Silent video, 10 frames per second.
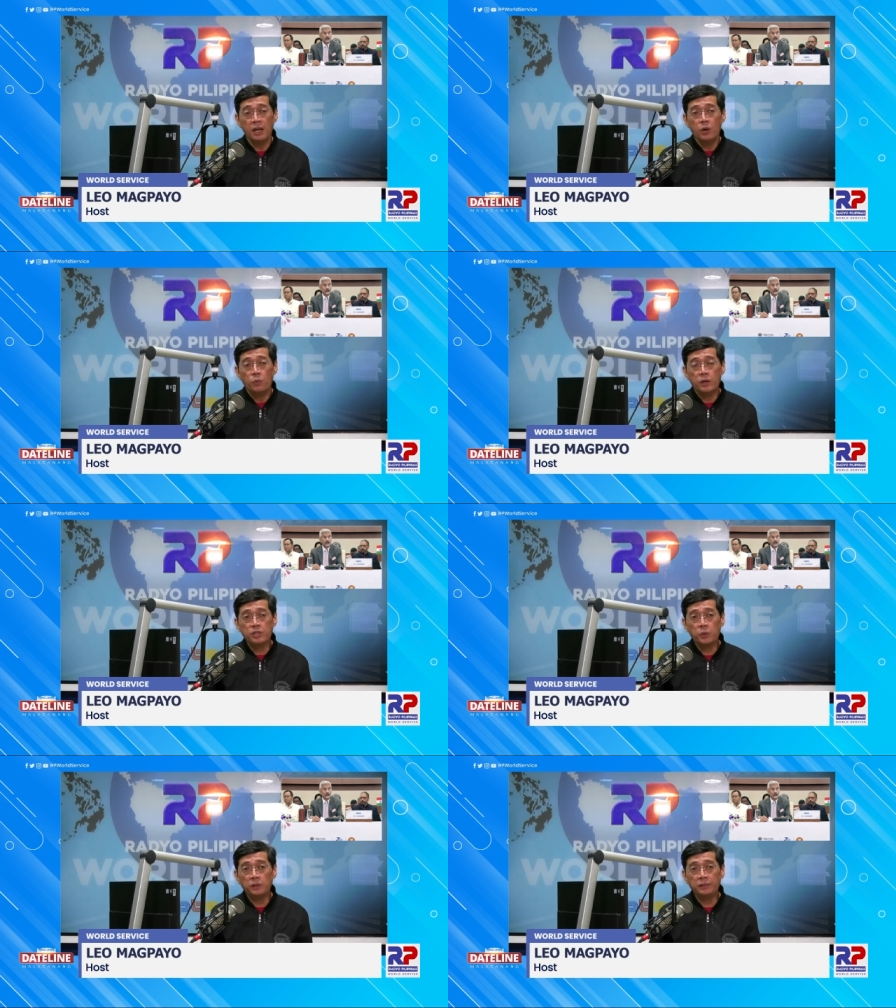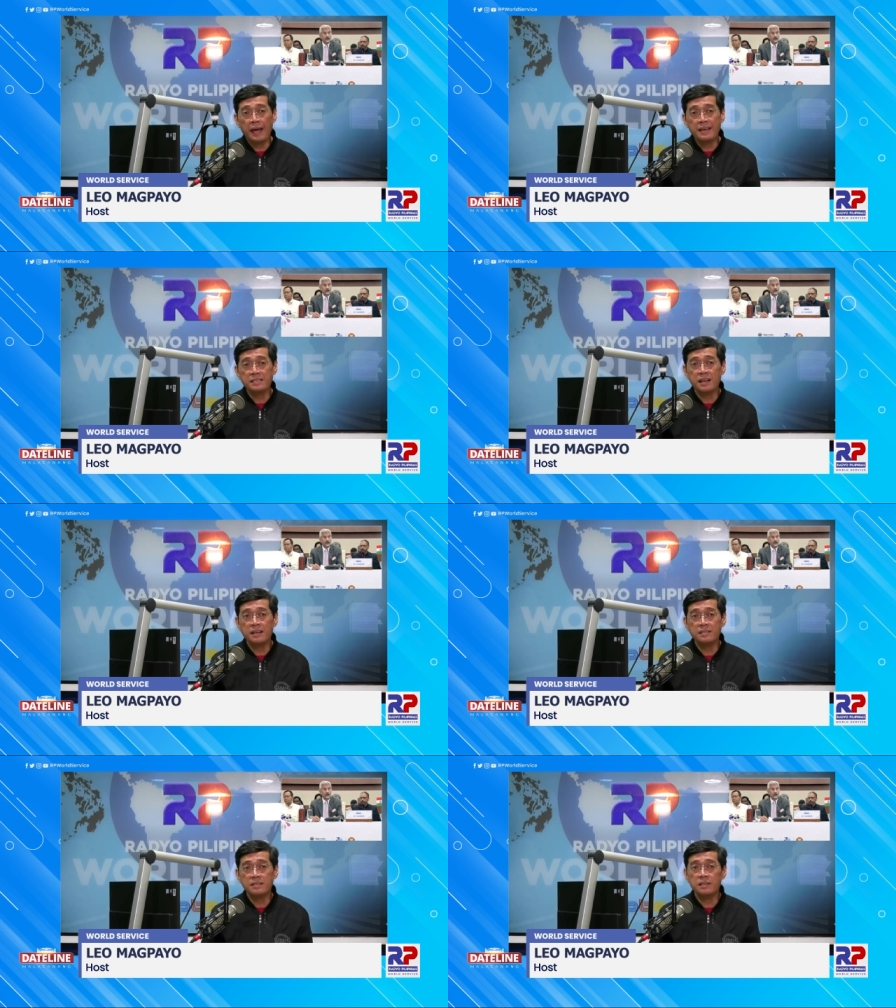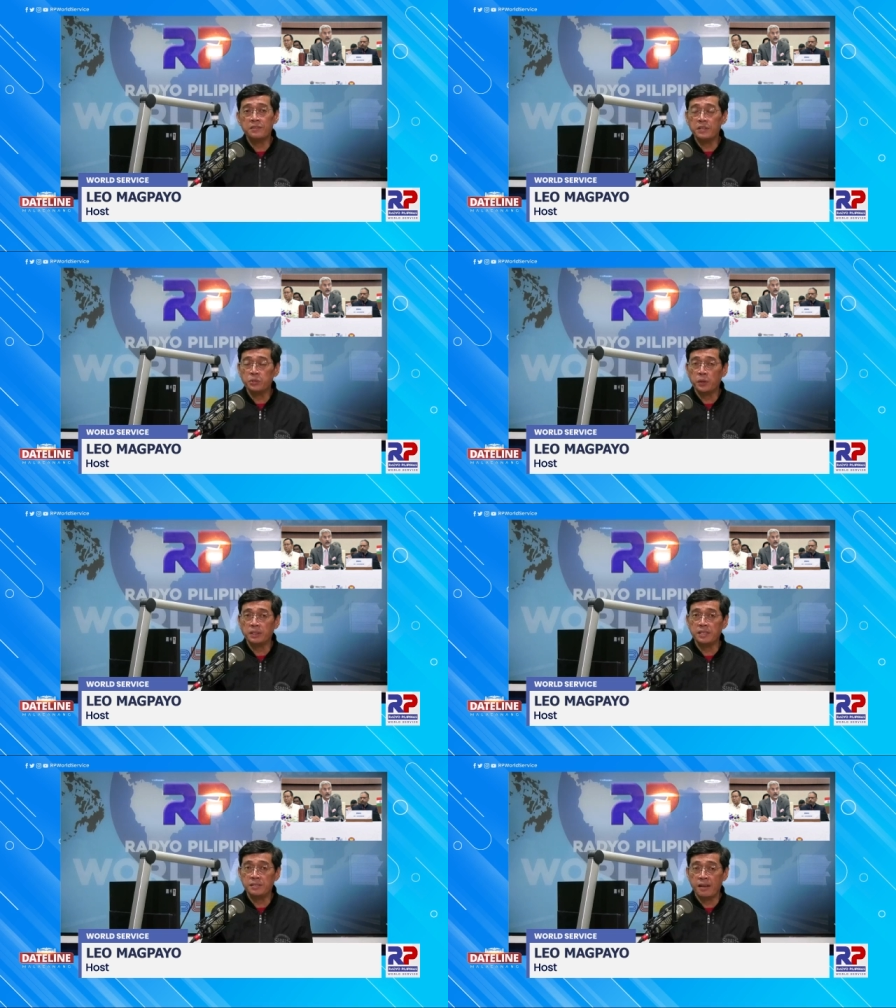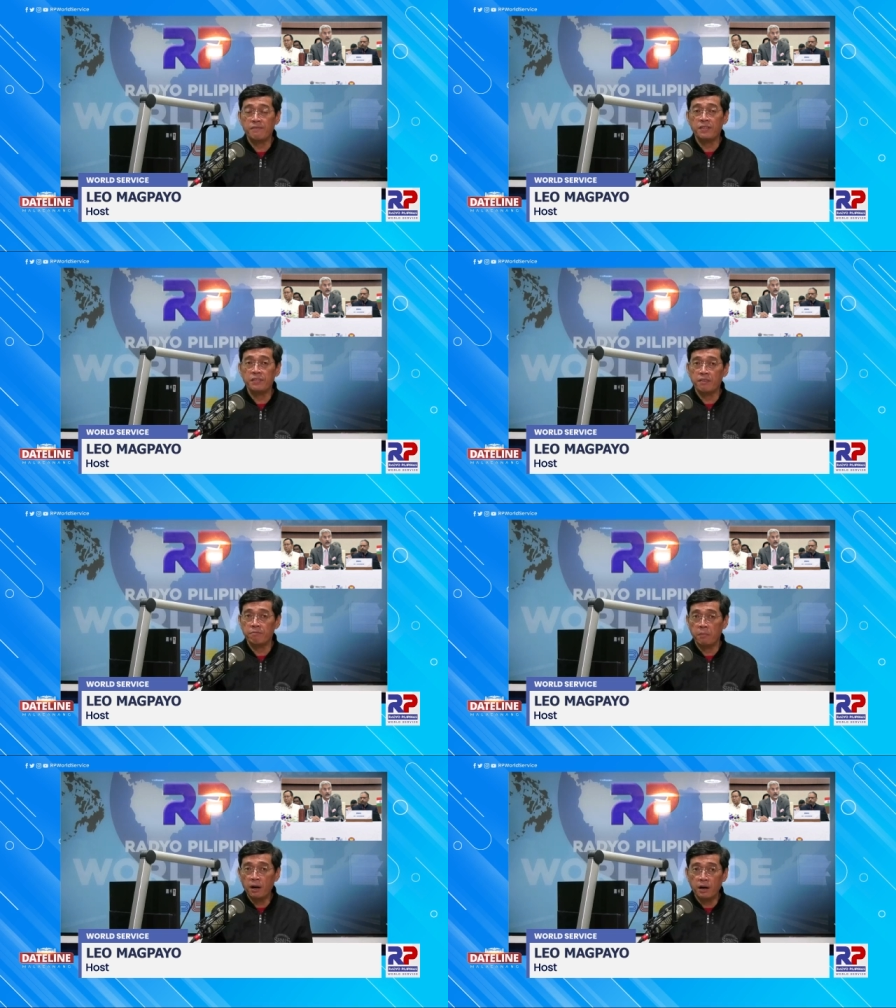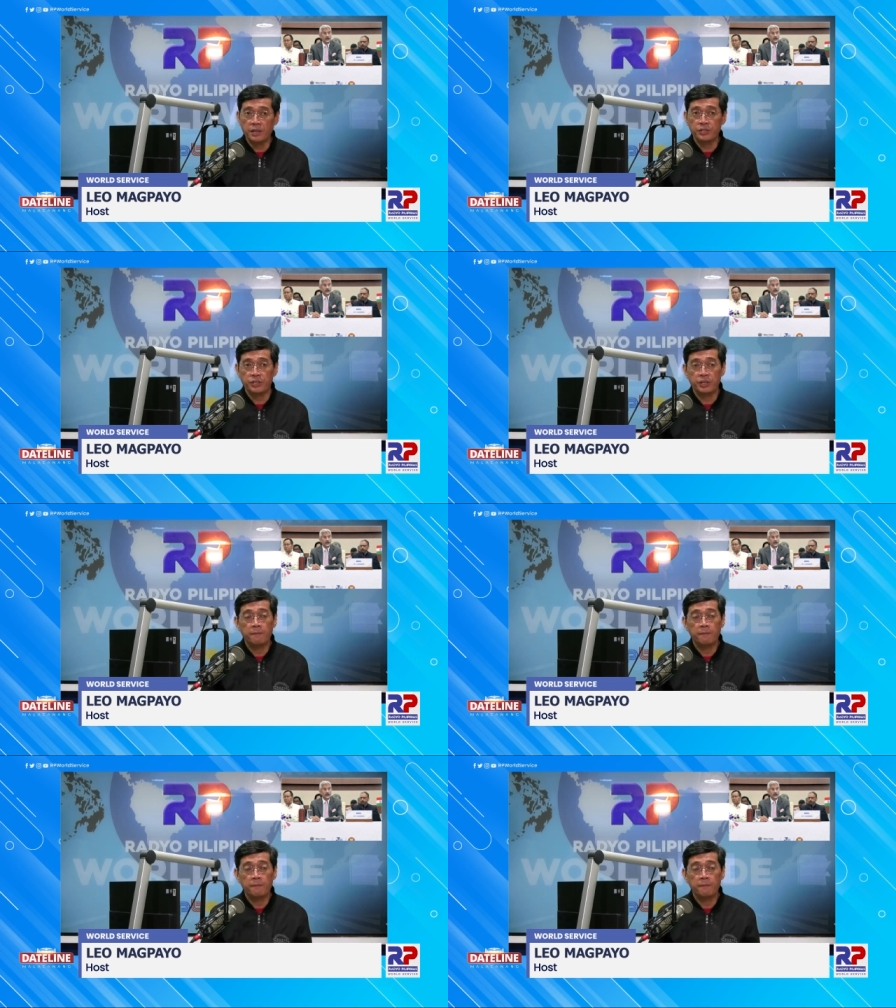which will last until the 27th of March.